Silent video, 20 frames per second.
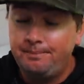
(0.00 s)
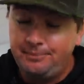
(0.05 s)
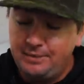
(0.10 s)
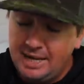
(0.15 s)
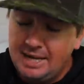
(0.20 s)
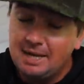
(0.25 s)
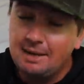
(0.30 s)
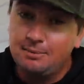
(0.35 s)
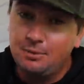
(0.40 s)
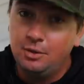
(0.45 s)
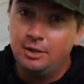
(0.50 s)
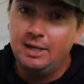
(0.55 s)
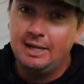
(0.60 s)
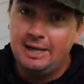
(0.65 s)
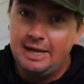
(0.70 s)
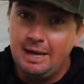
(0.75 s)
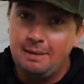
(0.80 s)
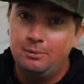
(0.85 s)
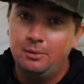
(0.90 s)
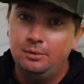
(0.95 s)
think I'm going to
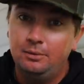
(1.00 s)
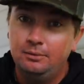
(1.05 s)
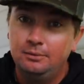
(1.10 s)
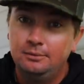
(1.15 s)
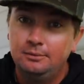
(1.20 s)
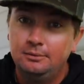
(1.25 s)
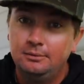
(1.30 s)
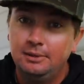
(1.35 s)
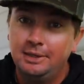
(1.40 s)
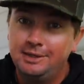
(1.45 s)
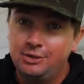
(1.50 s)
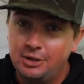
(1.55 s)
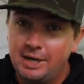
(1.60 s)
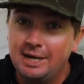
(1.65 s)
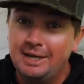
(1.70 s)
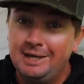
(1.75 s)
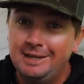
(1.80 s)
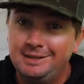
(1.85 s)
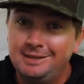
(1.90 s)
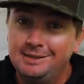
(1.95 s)
gamble and try
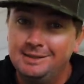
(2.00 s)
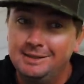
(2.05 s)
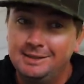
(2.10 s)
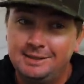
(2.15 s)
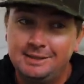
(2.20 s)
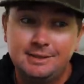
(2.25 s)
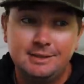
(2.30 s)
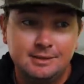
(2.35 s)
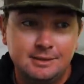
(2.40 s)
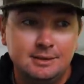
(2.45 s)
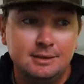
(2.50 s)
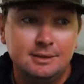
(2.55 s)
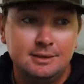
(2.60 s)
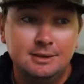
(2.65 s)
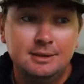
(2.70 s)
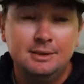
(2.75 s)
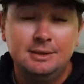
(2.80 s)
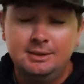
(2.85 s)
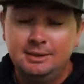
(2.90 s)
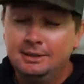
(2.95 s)
to catch us
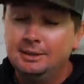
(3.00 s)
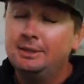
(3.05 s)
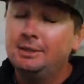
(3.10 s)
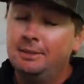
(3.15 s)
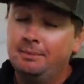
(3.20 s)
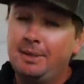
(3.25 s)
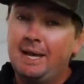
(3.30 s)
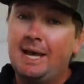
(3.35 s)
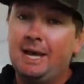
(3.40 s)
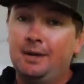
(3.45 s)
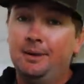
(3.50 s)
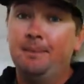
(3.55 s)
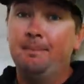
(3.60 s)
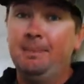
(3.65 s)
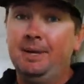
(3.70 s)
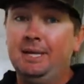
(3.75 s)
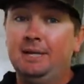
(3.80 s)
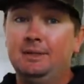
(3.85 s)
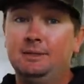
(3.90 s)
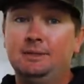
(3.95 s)
some daggone
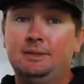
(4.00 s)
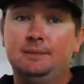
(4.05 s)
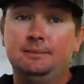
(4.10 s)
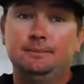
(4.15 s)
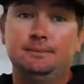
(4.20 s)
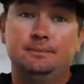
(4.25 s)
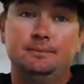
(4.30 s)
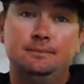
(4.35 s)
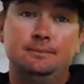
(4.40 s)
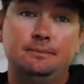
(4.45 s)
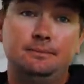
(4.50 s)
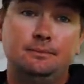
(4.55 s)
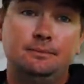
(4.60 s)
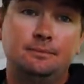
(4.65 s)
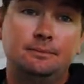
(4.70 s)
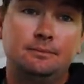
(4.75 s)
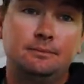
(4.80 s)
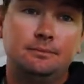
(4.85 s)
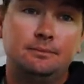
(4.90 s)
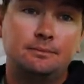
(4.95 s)
what biggins. what does gamble
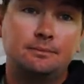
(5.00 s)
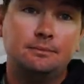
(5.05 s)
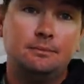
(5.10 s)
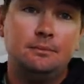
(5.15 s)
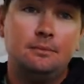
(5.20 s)
mean?